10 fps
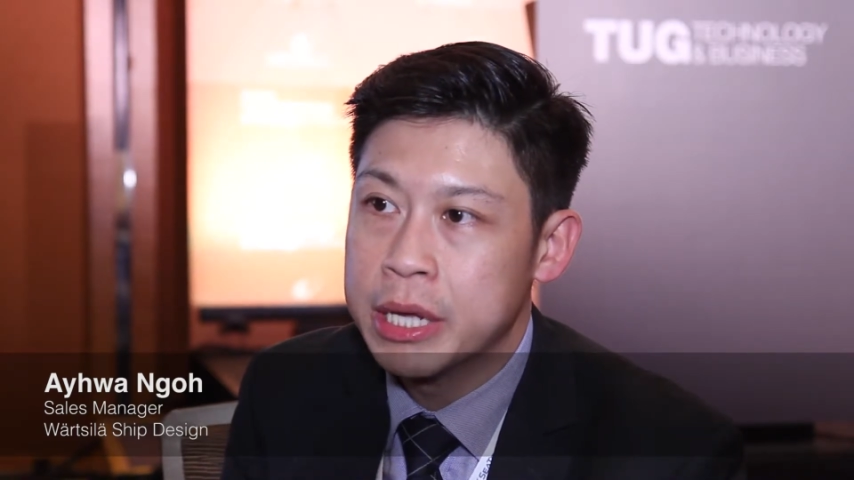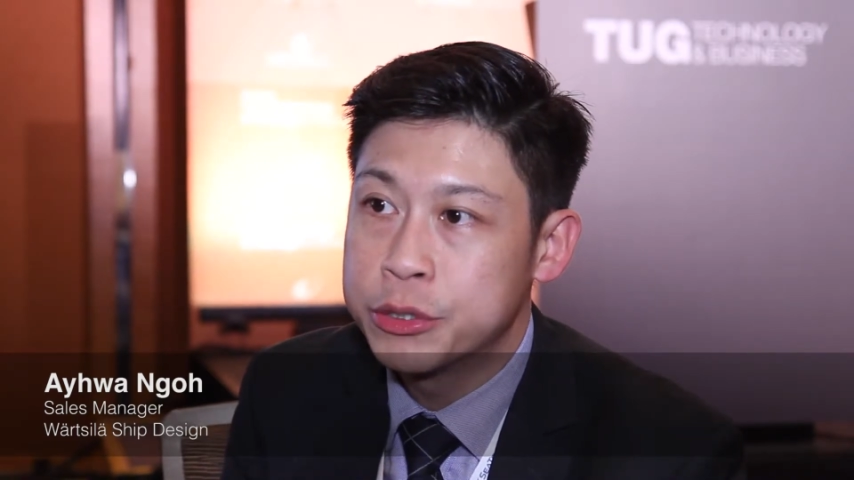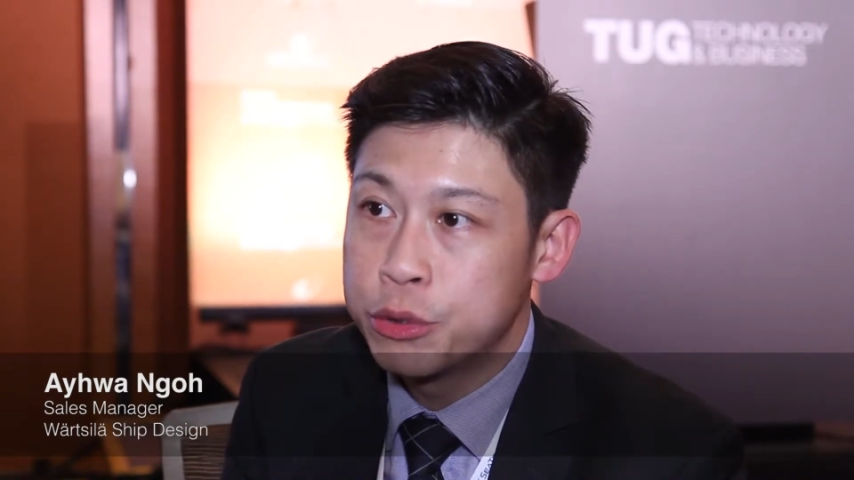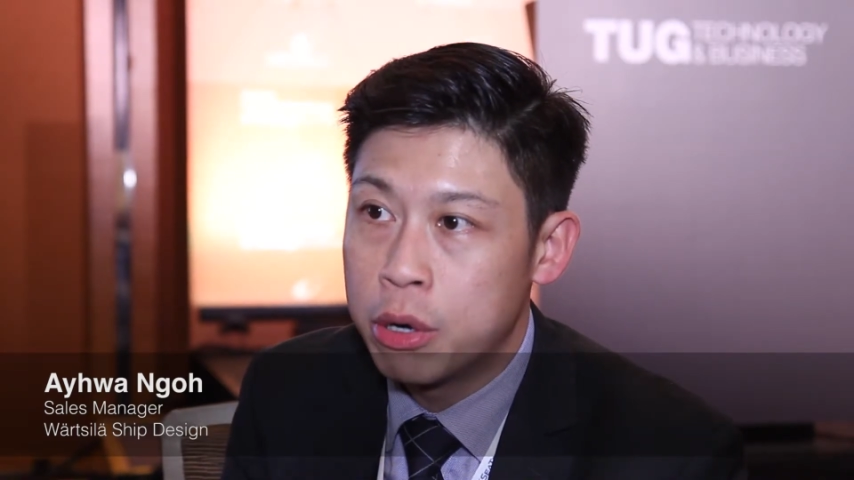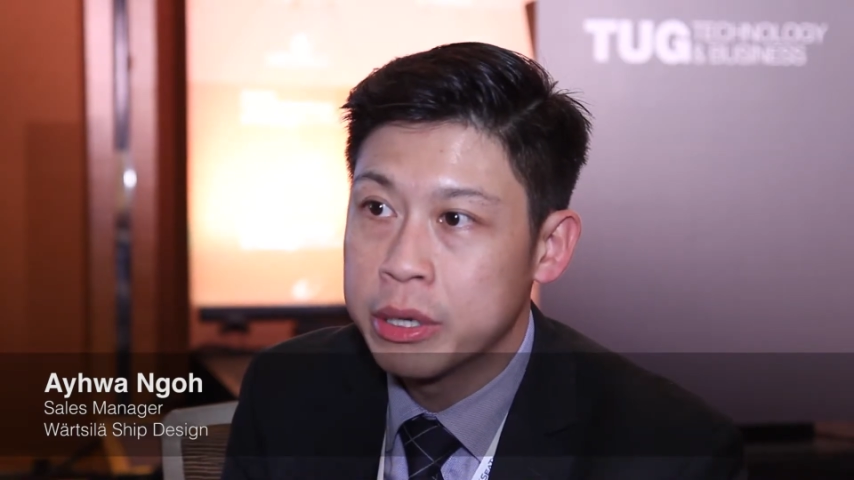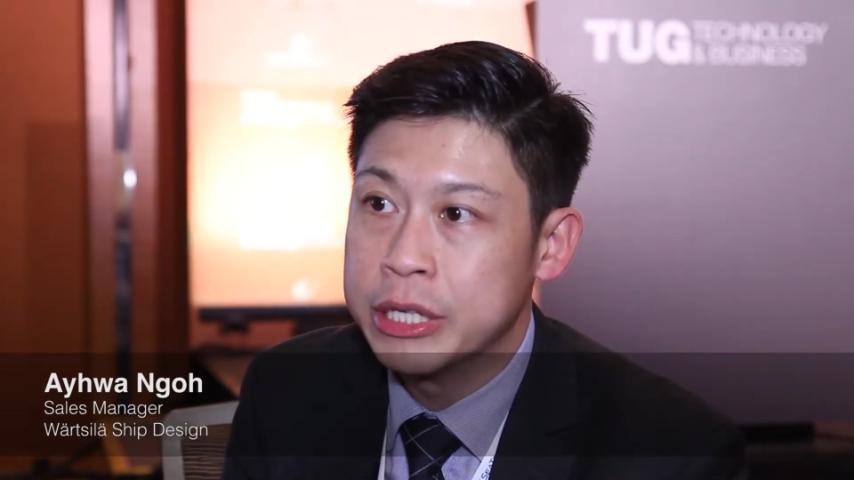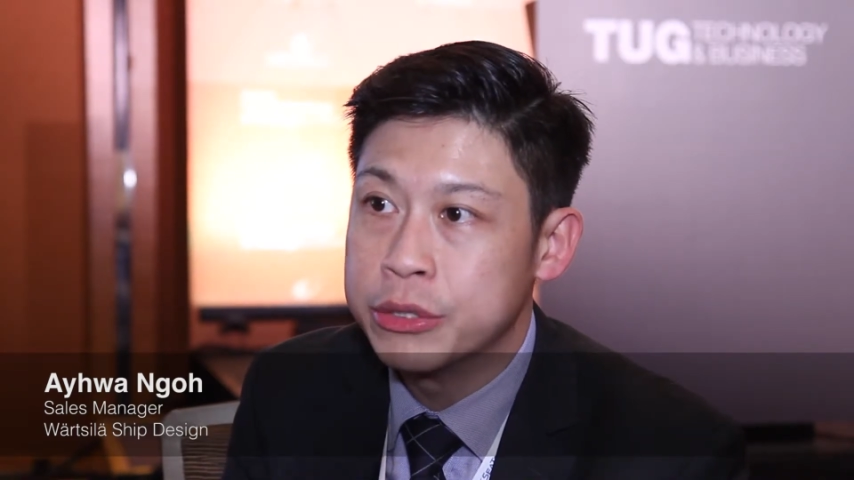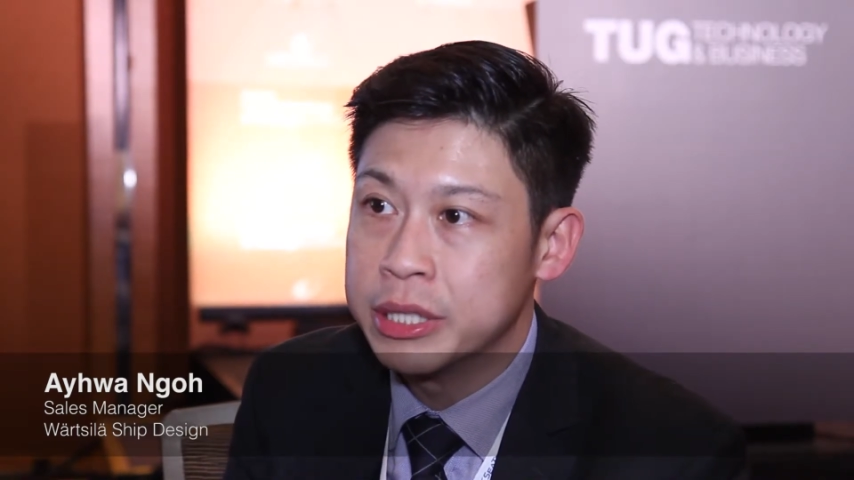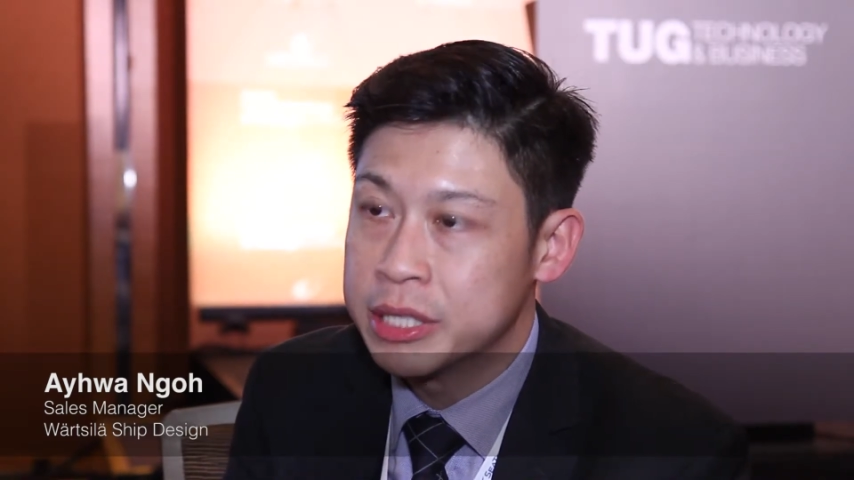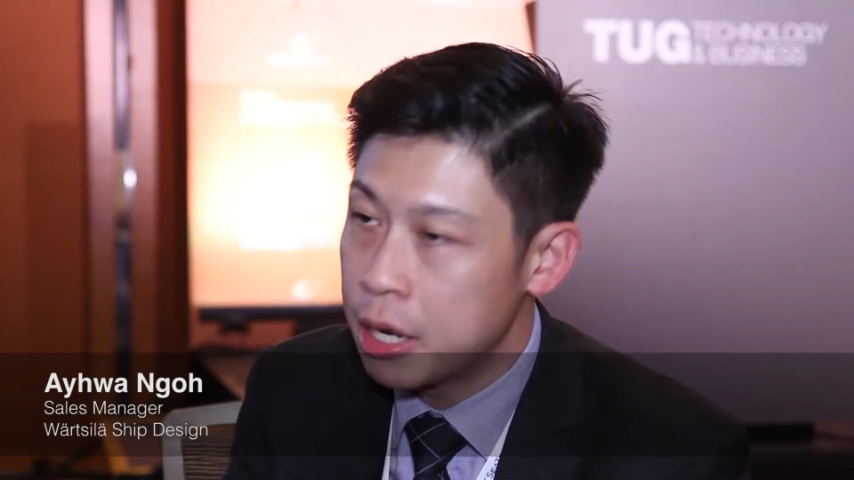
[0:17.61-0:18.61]
strong
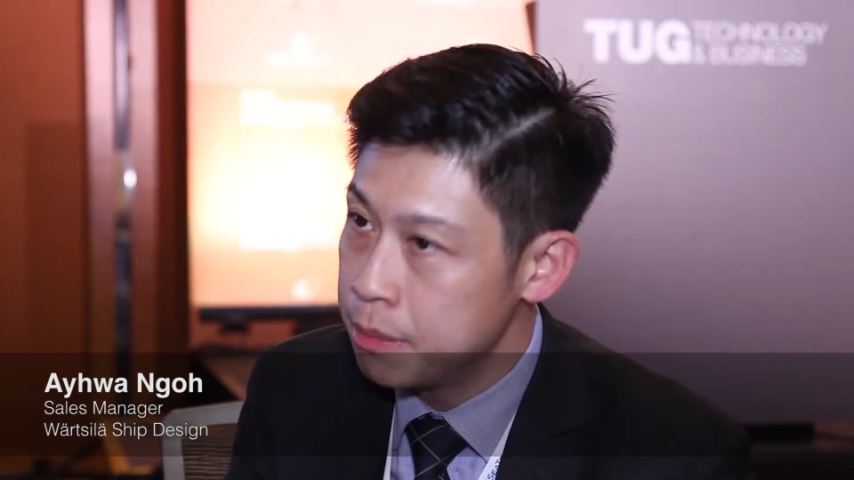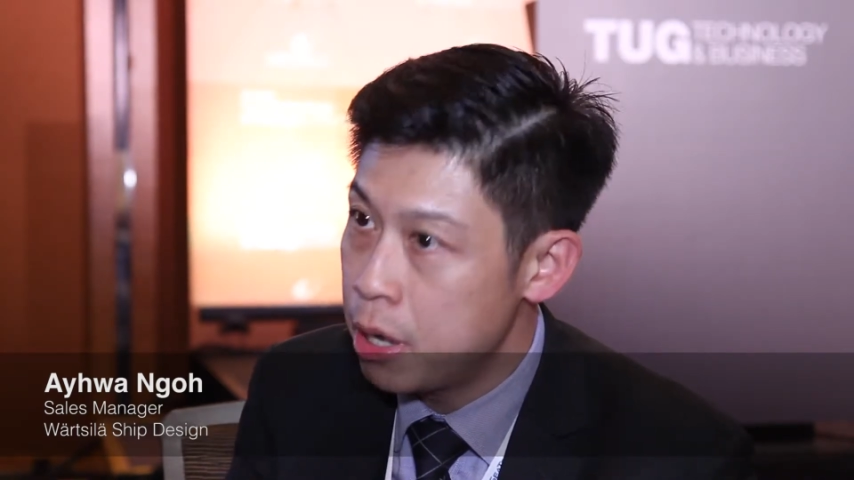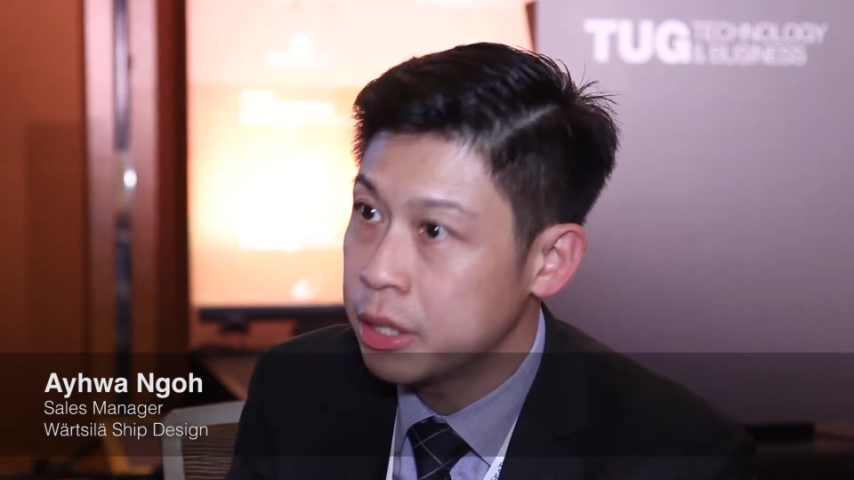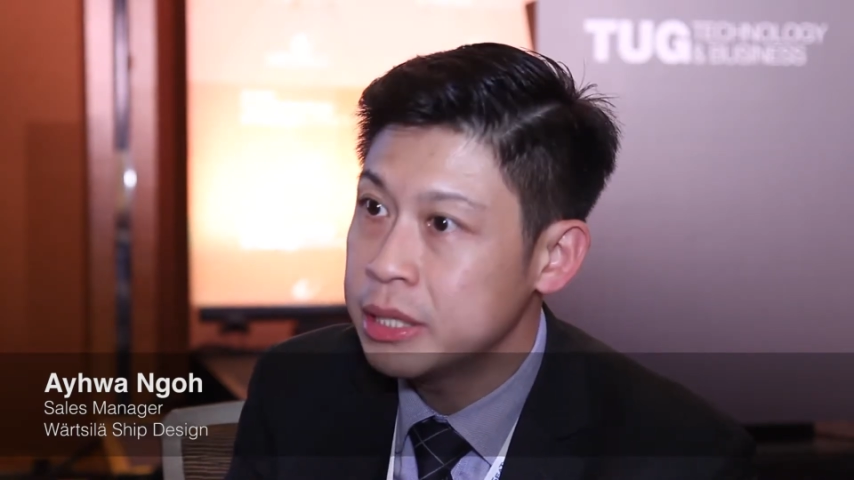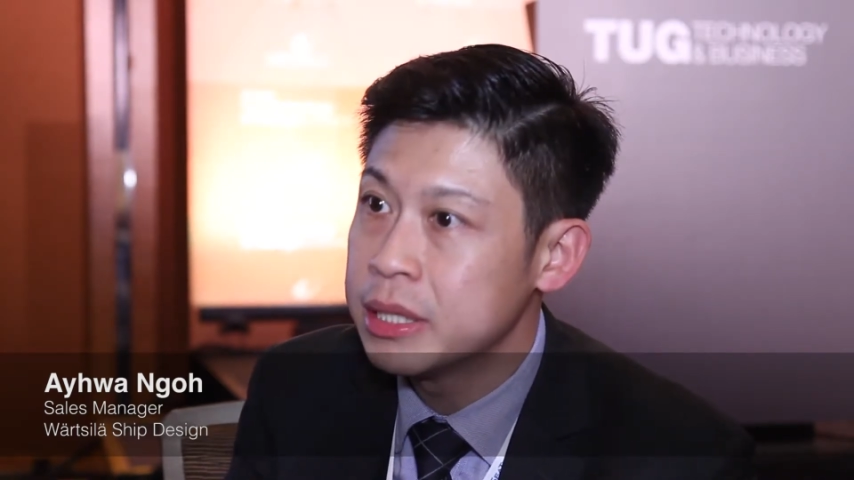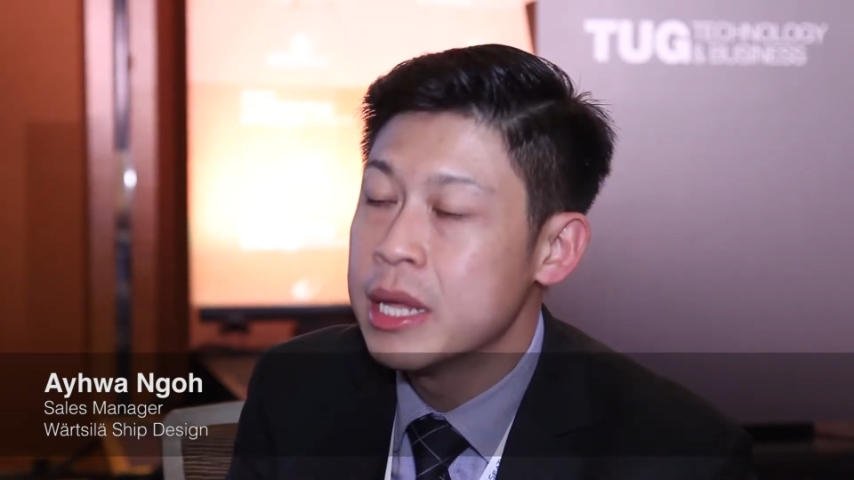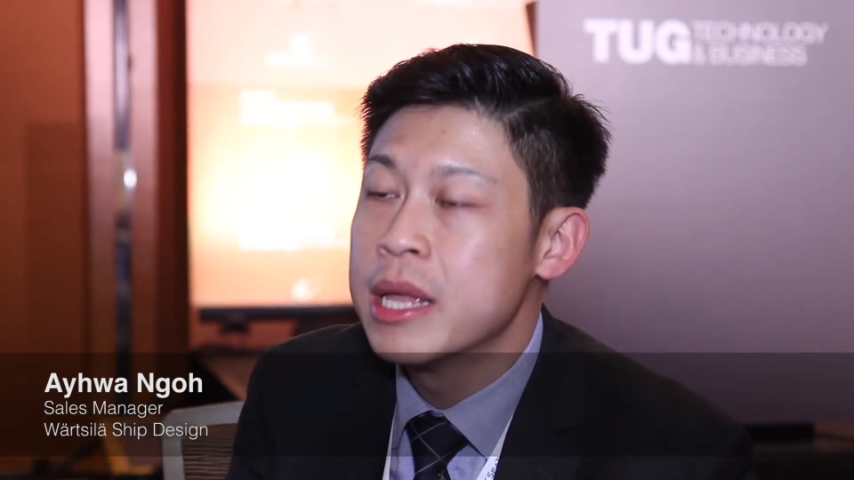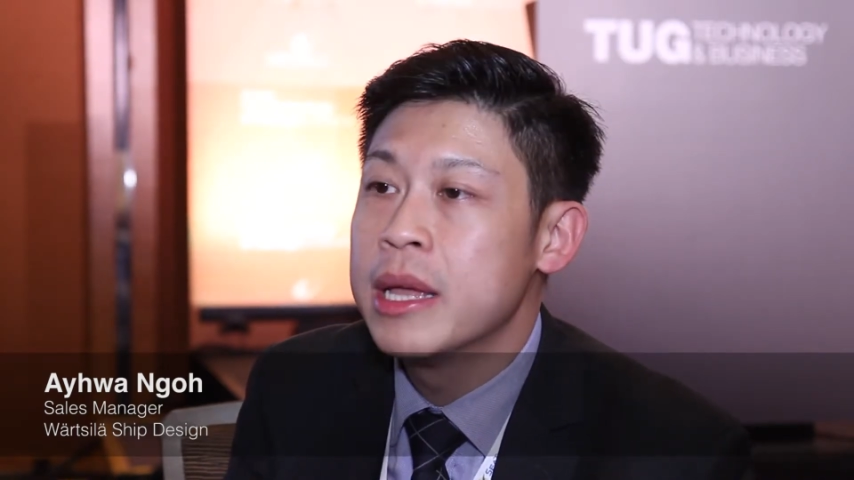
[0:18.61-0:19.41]
into the tug market,